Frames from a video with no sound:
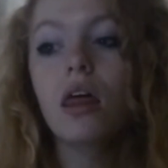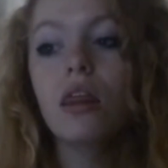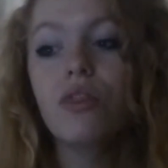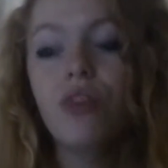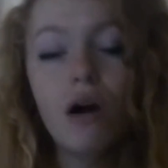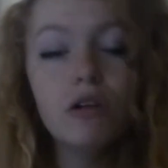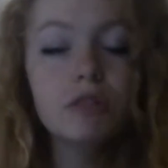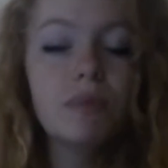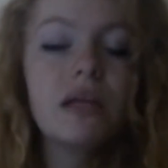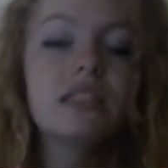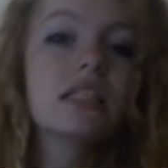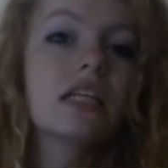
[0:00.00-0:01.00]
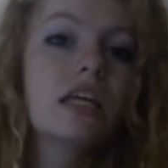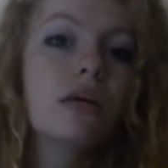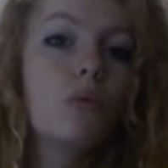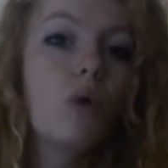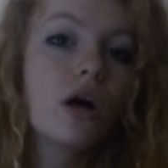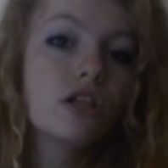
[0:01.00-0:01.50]
that was basically
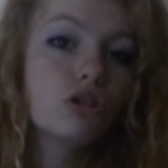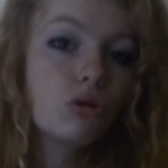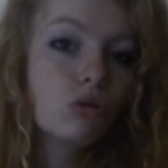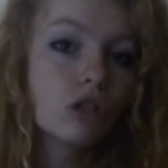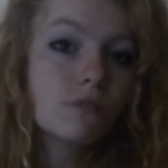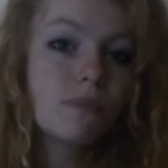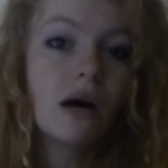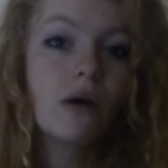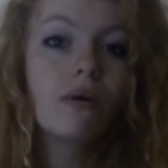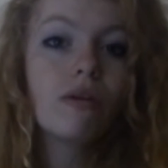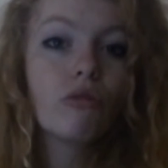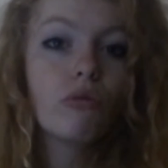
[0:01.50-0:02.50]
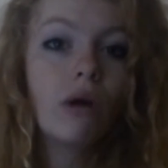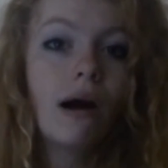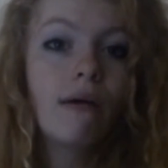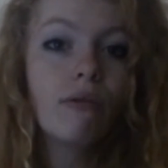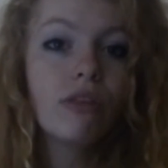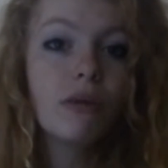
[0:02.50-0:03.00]
what I talked about
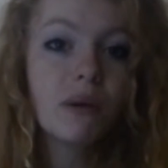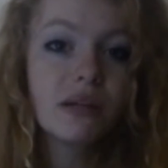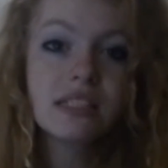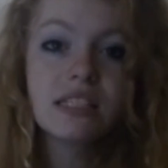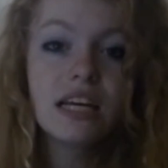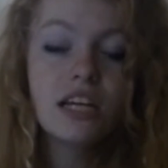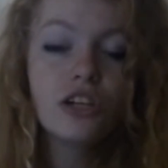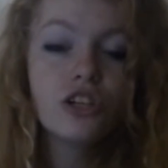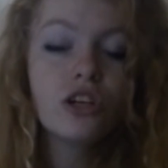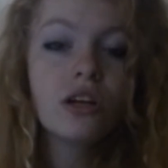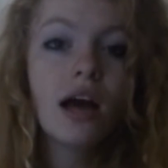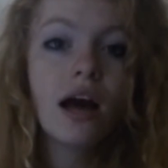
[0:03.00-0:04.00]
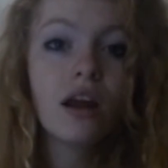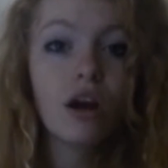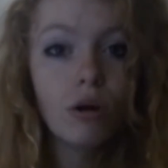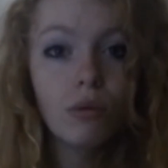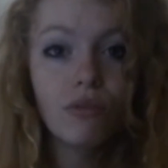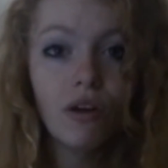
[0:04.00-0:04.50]
throughout the presentation, and I
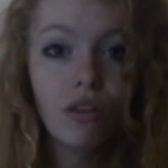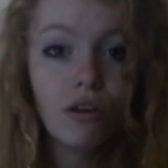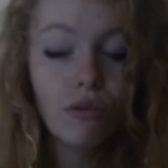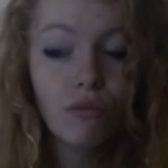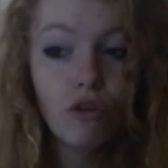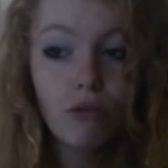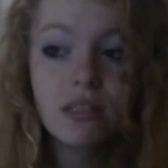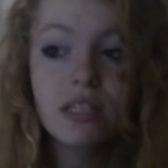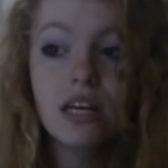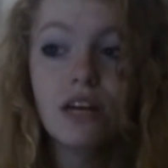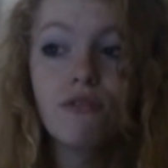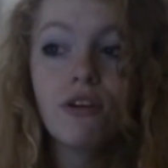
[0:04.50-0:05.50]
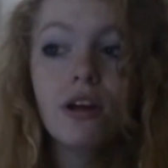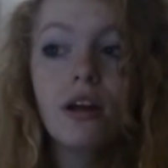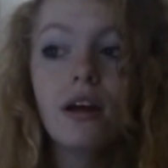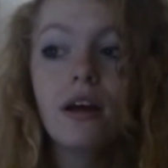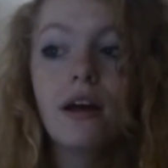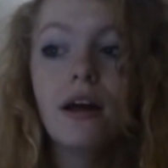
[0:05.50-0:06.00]
hope you found that informative.
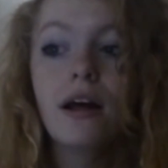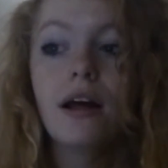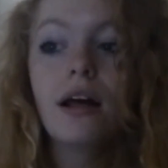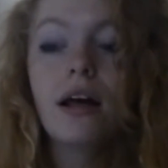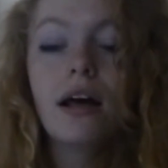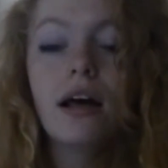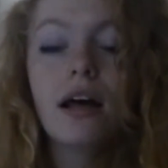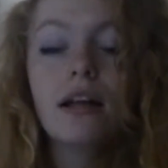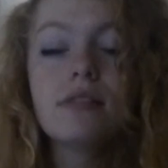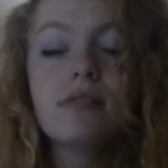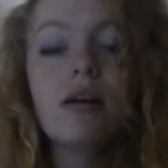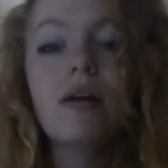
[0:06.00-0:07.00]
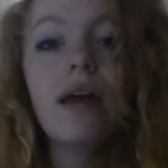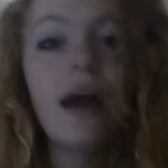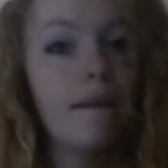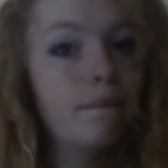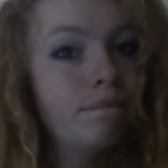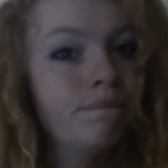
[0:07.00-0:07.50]
So yeah.